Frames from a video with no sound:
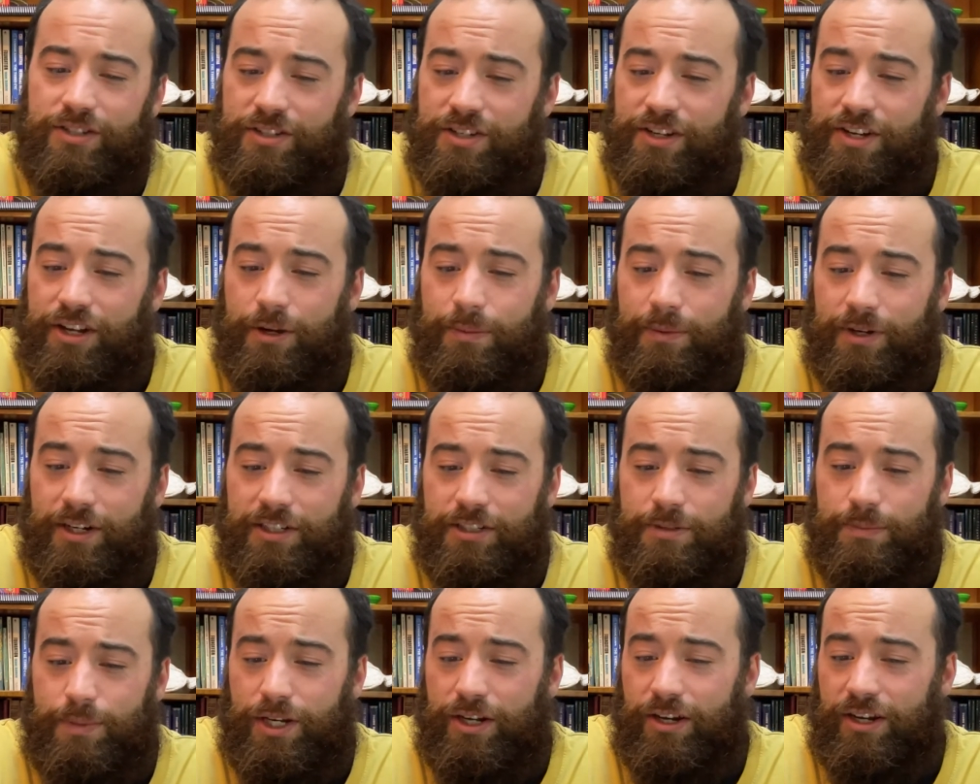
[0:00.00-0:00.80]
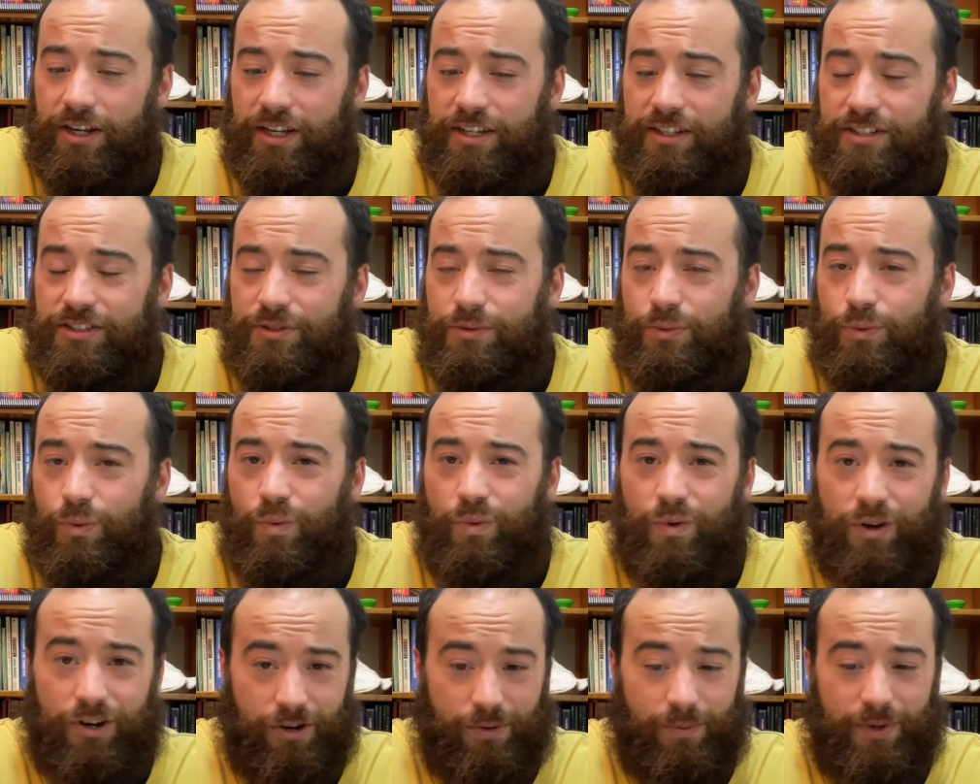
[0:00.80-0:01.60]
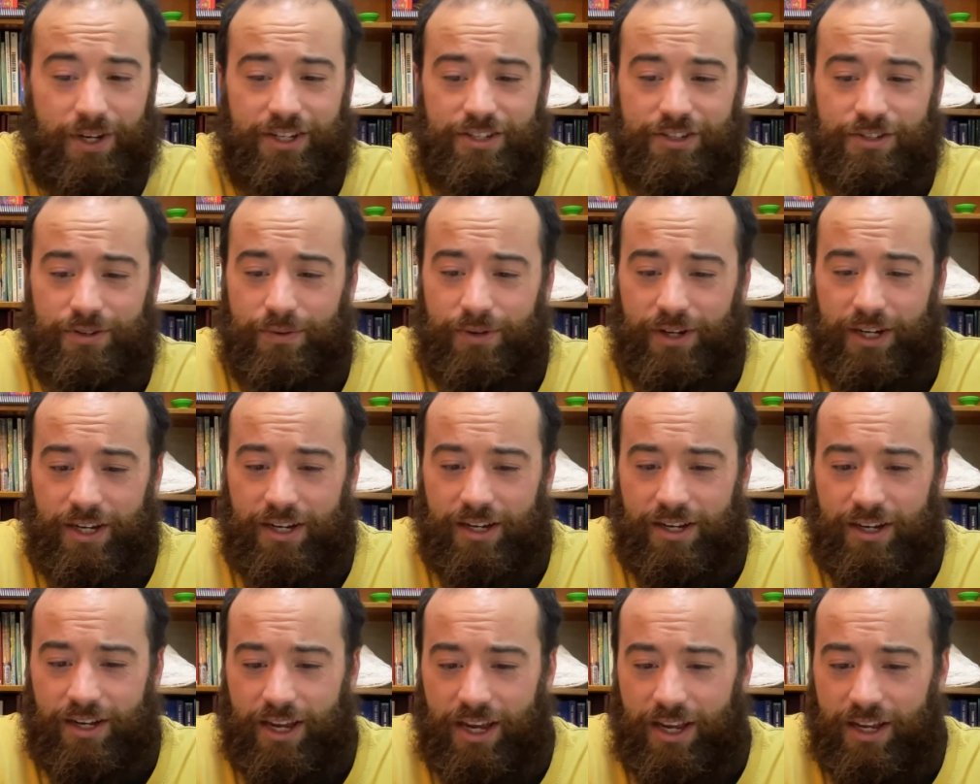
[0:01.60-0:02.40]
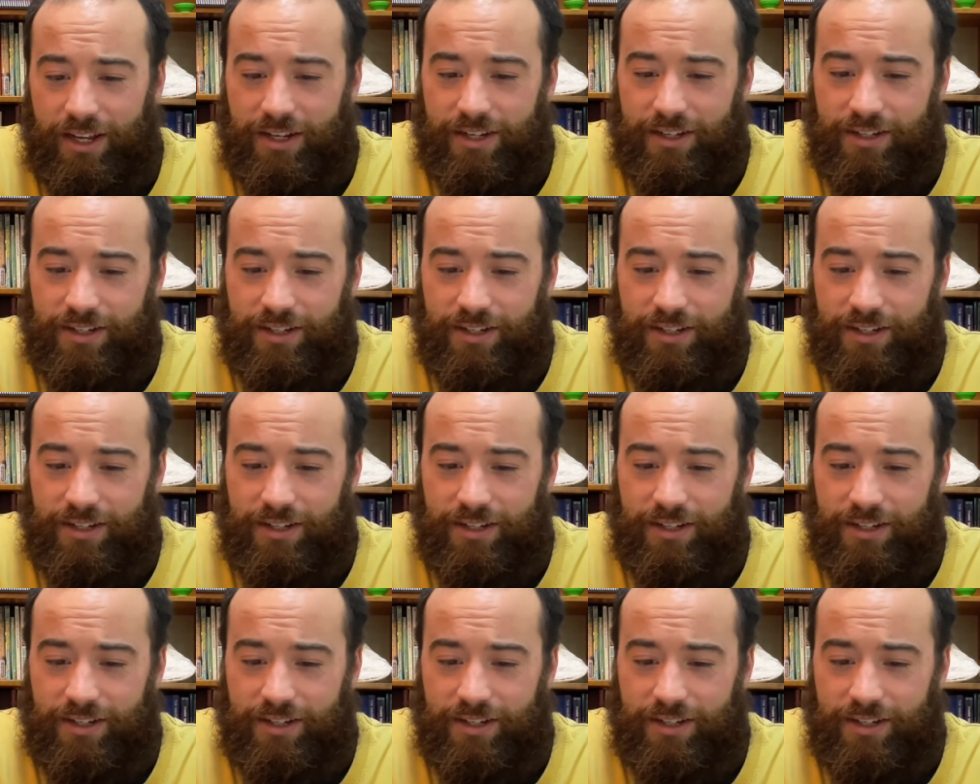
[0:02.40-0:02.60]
What's the human experience? What are we doing?